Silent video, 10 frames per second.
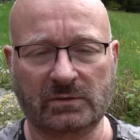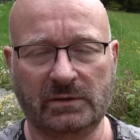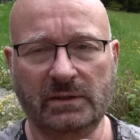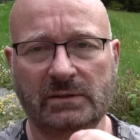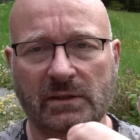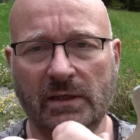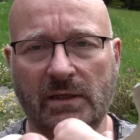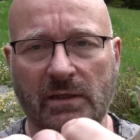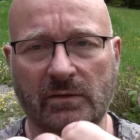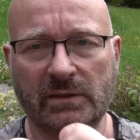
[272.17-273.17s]
this side
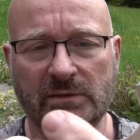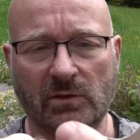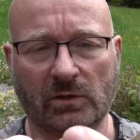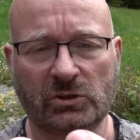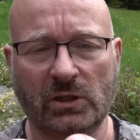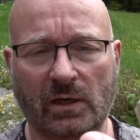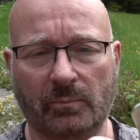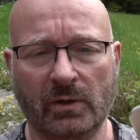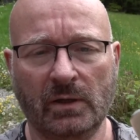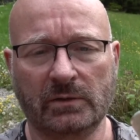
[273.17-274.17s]
here is not sharp,
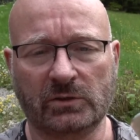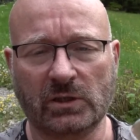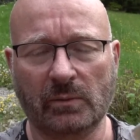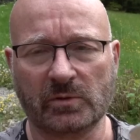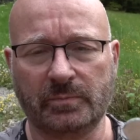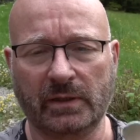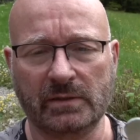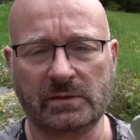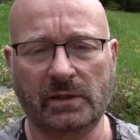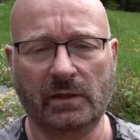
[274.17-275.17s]
the sharpness
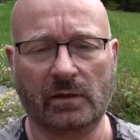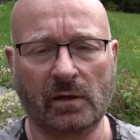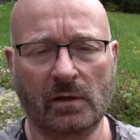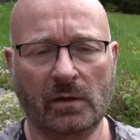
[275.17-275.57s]
begins here.